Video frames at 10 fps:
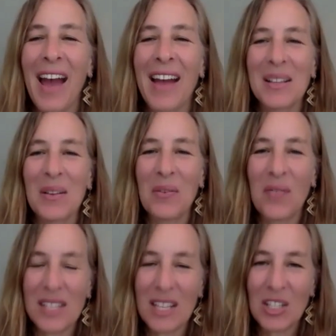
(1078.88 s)
As a
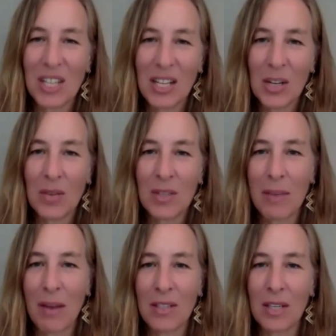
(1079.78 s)
physician who is
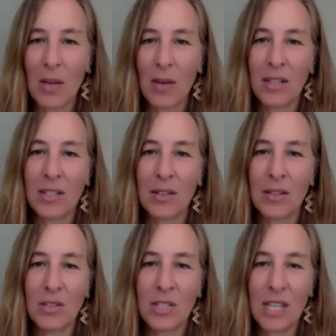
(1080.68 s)
about to go into
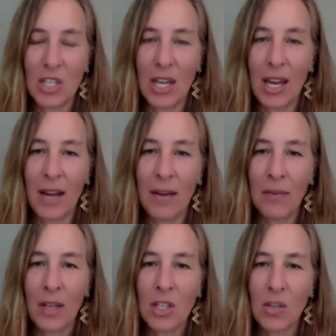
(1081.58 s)
teaching,
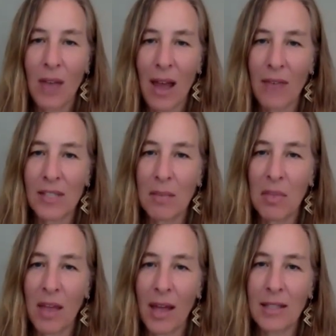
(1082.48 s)
do you have some
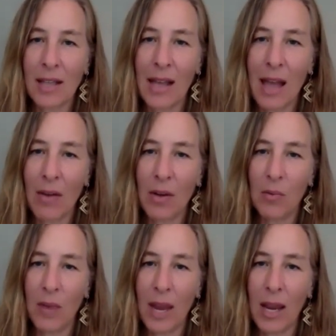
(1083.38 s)
thoughts on how to
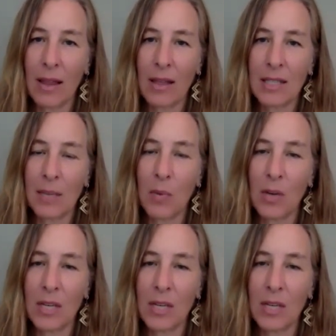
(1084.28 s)
bring tick-borne